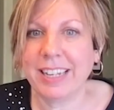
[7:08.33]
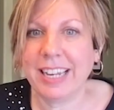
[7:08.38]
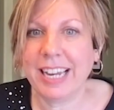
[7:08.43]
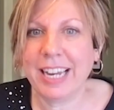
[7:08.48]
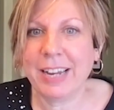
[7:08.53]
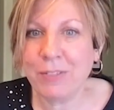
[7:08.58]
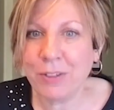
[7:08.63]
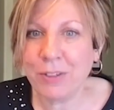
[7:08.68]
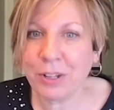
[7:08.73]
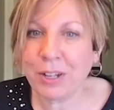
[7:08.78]

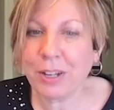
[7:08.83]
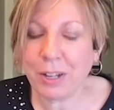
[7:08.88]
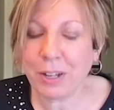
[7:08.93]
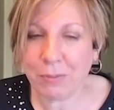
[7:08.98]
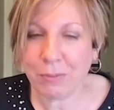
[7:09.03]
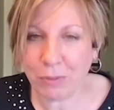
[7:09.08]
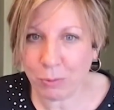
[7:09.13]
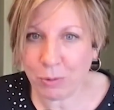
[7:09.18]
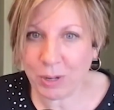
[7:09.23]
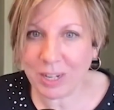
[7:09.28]
even the,
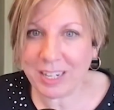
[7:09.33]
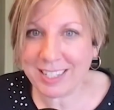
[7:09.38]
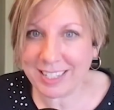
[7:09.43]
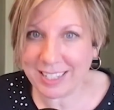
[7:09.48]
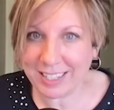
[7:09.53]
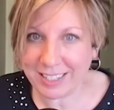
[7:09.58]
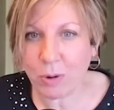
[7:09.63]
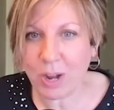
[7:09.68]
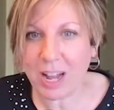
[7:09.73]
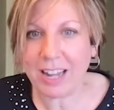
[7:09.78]
the ones
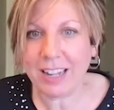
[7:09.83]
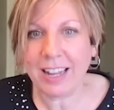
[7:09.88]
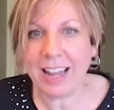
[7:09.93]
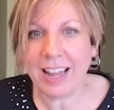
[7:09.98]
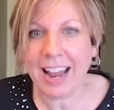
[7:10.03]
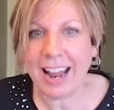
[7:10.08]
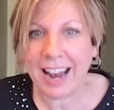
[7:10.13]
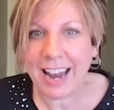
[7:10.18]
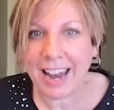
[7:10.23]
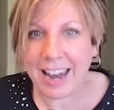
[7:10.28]
that
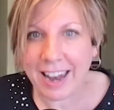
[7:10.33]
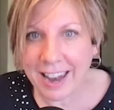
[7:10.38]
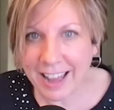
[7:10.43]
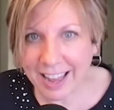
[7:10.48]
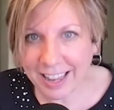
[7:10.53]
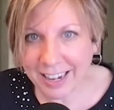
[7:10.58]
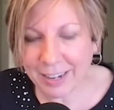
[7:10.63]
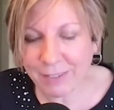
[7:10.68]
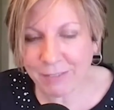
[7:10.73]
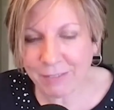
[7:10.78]
scored
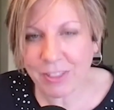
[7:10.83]
well,